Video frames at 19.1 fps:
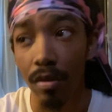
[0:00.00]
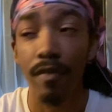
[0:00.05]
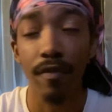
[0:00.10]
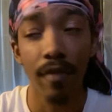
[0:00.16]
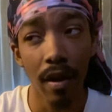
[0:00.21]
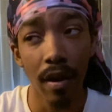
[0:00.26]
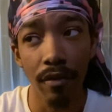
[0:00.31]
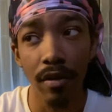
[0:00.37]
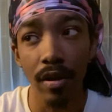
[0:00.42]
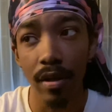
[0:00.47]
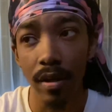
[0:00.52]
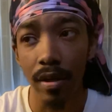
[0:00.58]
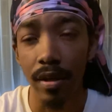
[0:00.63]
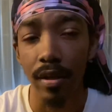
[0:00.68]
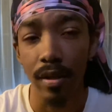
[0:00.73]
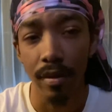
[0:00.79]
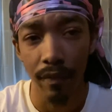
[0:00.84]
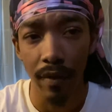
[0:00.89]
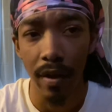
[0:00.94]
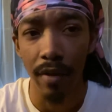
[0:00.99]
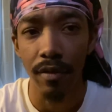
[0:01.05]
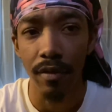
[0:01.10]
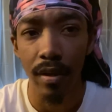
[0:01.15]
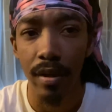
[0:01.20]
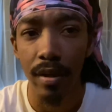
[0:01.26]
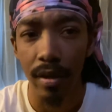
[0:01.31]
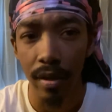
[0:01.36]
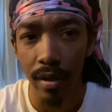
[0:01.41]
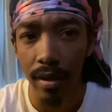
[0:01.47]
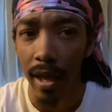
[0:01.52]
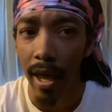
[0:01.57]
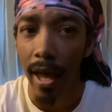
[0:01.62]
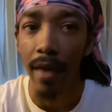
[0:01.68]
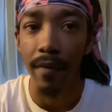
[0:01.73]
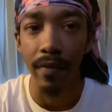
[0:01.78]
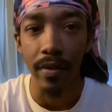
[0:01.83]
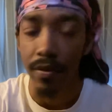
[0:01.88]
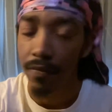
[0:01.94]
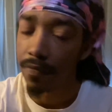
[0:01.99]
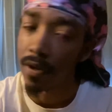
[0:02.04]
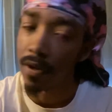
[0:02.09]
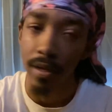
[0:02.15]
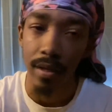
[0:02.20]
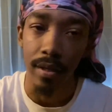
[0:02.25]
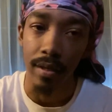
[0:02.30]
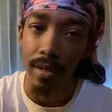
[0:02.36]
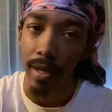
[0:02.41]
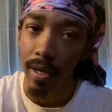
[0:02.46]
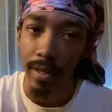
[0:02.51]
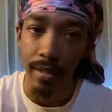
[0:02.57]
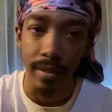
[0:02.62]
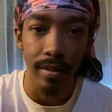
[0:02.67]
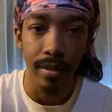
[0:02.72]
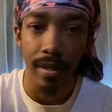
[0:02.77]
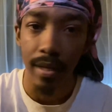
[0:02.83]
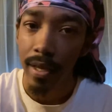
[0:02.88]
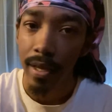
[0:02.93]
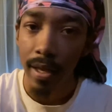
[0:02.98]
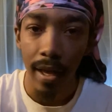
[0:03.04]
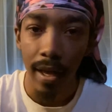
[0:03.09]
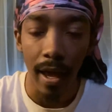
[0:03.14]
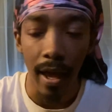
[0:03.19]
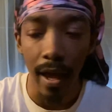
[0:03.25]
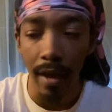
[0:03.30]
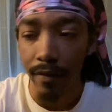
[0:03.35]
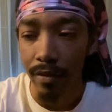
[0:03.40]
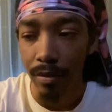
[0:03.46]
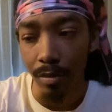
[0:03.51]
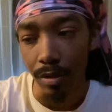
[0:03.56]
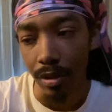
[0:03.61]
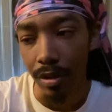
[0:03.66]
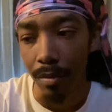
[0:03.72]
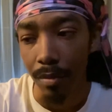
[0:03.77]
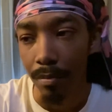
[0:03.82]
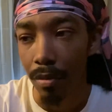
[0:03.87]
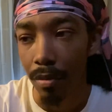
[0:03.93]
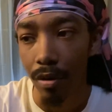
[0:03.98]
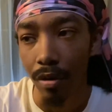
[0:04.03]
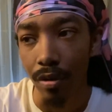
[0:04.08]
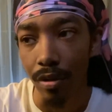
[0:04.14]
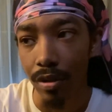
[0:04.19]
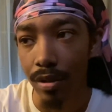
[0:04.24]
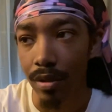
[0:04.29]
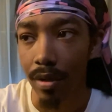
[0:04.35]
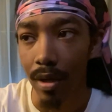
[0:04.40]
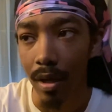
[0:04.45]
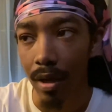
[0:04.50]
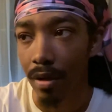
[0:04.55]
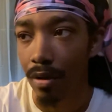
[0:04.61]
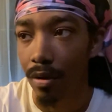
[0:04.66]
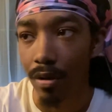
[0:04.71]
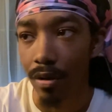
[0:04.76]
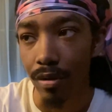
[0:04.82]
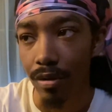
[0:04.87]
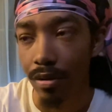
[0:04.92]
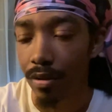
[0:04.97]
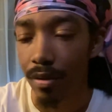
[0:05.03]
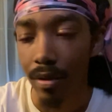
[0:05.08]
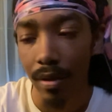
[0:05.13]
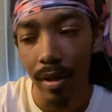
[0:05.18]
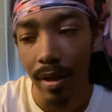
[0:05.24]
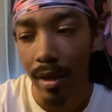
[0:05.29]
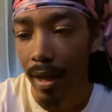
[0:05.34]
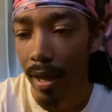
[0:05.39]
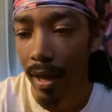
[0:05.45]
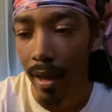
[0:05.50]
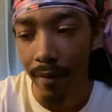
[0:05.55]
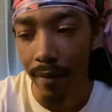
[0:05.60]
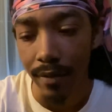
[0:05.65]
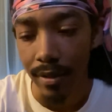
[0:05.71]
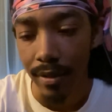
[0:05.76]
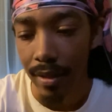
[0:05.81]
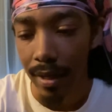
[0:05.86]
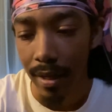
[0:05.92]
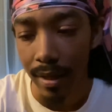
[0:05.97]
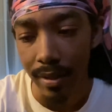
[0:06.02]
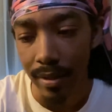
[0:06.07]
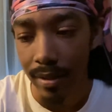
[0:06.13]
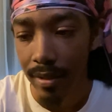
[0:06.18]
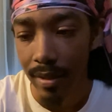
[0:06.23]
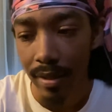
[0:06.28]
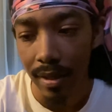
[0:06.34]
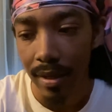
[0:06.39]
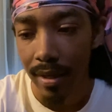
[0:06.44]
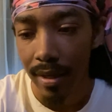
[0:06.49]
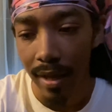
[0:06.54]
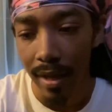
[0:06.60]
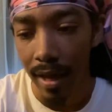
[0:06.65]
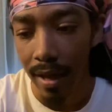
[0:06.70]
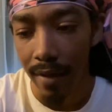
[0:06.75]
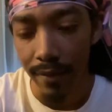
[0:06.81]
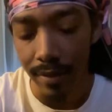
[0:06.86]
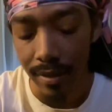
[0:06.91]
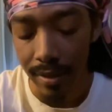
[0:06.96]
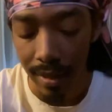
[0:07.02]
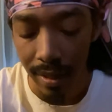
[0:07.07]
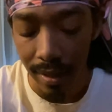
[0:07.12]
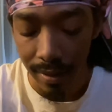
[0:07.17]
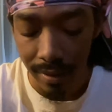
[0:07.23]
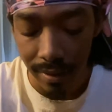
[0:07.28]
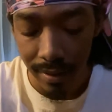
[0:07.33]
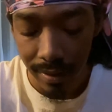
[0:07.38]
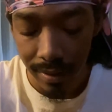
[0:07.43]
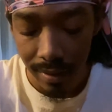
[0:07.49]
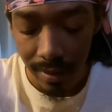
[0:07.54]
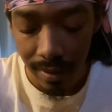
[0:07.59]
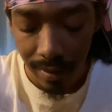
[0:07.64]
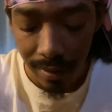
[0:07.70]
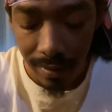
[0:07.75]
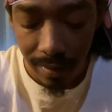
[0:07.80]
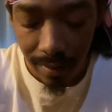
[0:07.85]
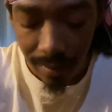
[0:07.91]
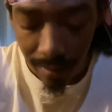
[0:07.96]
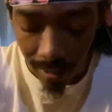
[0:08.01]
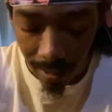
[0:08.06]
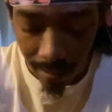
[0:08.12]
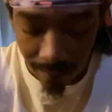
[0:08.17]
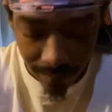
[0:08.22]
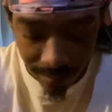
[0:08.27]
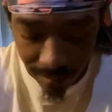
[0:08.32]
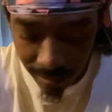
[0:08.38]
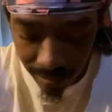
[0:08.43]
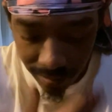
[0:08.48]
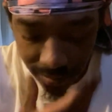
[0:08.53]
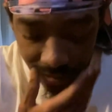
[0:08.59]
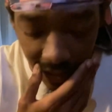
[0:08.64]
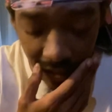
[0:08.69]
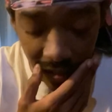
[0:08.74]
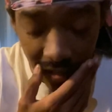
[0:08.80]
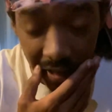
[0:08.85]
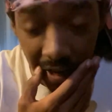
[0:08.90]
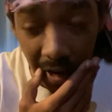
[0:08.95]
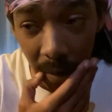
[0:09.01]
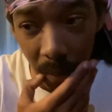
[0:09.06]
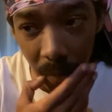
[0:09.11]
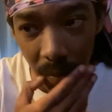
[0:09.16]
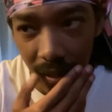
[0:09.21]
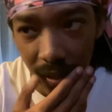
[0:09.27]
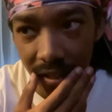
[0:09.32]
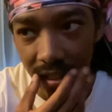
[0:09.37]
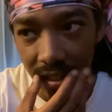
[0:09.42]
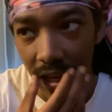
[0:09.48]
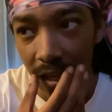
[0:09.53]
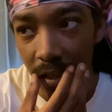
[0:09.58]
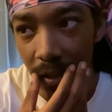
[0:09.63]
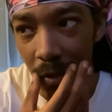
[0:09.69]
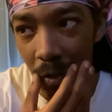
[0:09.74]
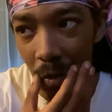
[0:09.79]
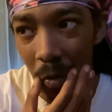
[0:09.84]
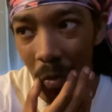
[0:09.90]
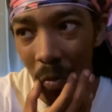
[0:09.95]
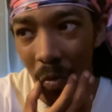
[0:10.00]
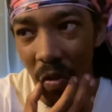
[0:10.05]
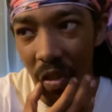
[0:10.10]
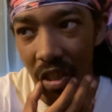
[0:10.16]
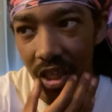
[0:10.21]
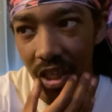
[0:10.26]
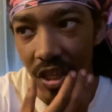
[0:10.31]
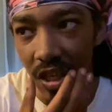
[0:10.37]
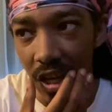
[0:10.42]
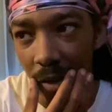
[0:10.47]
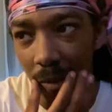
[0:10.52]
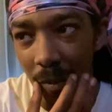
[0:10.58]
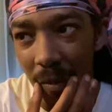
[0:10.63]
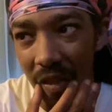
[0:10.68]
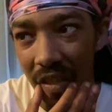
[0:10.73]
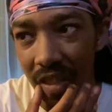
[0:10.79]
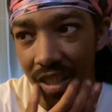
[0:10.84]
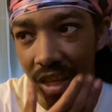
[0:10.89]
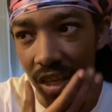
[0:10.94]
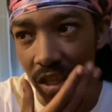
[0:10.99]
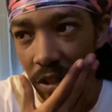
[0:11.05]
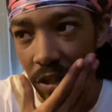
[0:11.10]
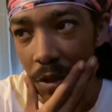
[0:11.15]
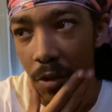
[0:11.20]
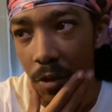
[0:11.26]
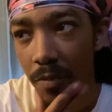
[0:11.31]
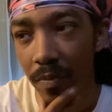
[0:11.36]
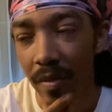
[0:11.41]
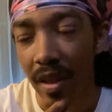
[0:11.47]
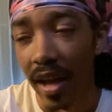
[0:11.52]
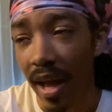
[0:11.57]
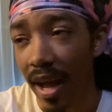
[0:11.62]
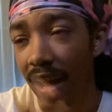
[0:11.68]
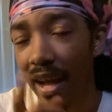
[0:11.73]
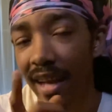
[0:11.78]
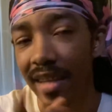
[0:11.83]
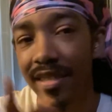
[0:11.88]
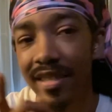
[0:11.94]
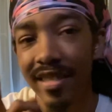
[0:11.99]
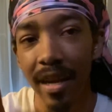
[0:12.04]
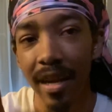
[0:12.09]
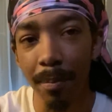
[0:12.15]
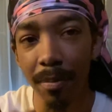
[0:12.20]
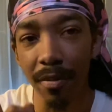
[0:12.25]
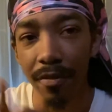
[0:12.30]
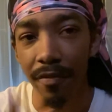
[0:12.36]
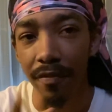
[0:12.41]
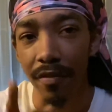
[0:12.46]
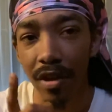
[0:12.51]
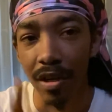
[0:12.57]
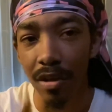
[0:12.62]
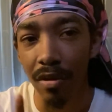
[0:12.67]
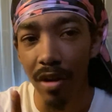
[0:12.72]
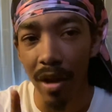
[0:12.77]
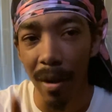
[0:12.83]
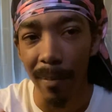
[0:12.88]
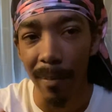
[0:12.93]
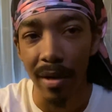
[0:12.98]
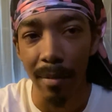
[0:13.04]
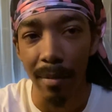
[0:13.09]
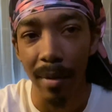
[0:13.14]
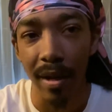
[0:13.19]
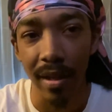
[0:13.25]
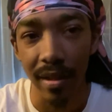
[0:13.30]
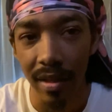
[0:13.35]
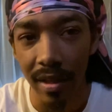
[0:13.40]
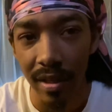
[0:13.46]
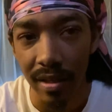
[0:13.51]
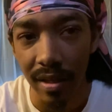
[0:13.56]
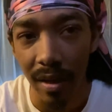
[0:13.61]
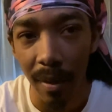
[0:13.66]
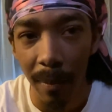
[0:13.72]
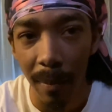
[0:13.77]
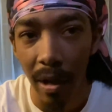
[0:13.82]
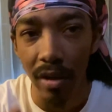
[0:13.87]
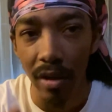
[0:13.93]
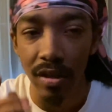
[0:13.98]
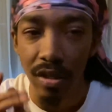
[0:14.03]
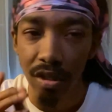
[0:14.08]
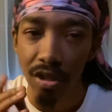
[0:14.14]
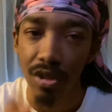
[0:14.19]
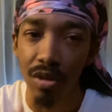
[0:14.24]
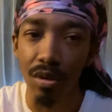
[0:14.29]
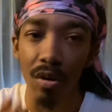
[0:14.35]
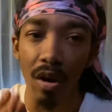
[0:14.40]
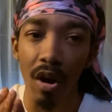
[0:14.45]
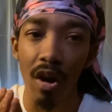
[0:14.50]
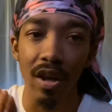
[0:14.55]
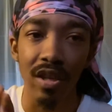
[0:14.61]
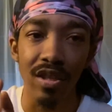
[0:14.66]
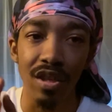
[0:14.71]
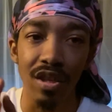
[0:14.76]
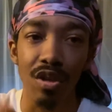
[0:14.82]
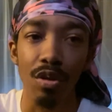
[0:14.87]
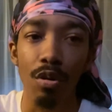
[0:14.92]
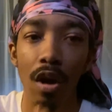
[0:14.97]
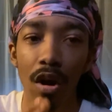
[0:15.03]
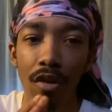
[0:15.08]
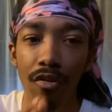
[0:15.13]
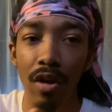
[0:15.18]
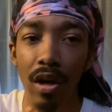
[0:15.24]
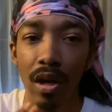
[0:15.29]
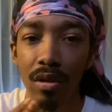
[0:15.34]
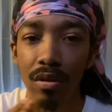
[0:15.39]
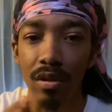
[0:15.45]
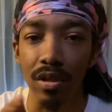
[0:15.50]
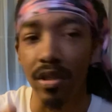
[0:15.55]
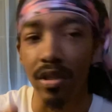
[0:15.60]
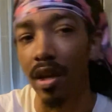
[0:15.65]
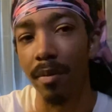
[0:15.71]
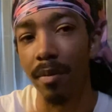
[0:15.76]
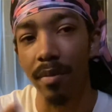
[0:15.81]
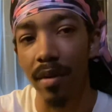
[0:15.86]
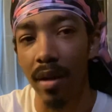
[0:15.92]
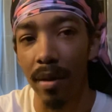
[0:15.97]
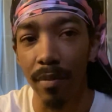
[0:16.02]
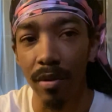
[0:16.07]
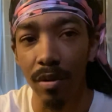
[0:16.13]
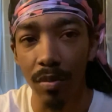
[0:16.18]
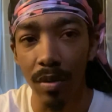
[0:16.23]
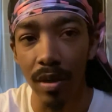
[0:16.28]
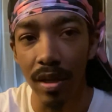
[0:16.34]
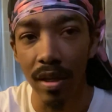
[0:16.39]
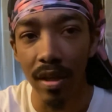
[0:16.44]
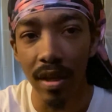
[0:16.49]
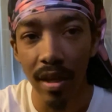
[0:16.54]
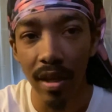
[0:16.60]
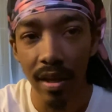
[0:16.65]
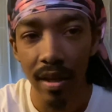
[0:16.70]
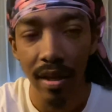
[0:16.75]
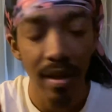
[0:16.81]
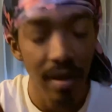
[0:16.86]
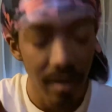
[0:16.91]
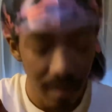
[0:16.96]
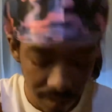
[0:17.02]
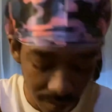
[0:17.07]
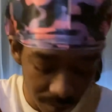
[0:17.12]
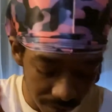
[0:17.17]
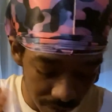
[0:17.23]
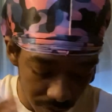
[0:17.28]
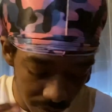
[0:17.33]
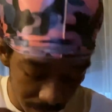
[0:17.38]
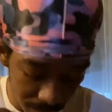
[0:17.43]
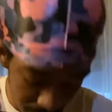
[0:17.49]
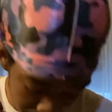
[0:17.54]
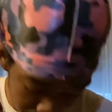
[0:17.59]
Very good, very good. Av is fucking nice. Av is one of them balls. I ain't gonna hold you. Av is nice. Av is nice. Av is nice. Jada Nightwing is nice, too. Jada Nightwing is nice, too. I got a separate video coming about this URL. It's the URL to WWE. You feel me?